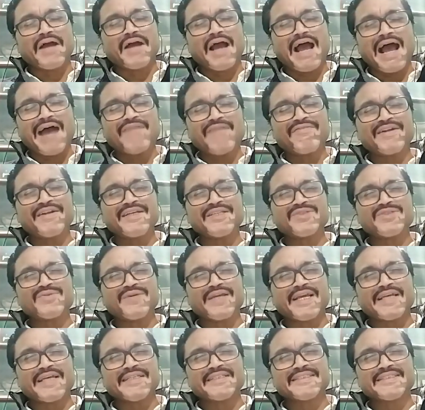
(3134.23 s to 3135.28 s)
average we
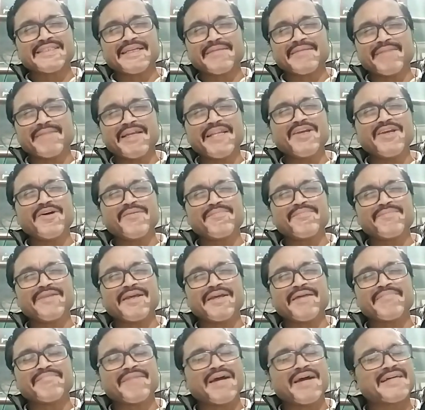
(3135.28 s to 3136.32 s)
can say, many of
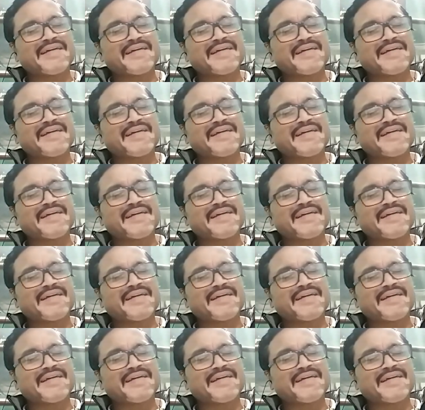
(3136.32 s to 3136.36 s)
them